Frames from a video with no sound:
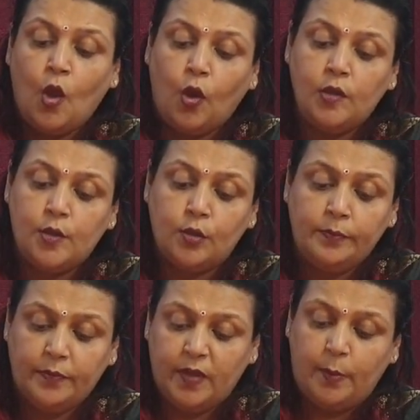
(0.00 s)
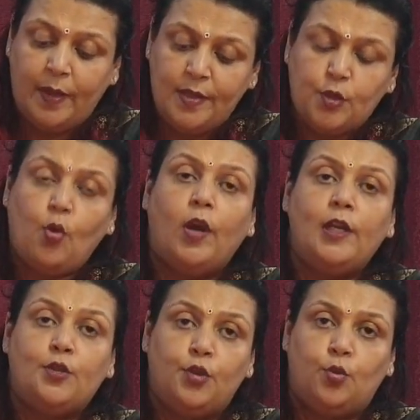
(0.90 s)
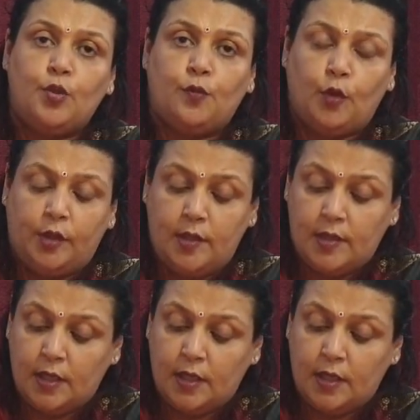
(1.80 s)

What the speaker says: Also, the best oil to use for this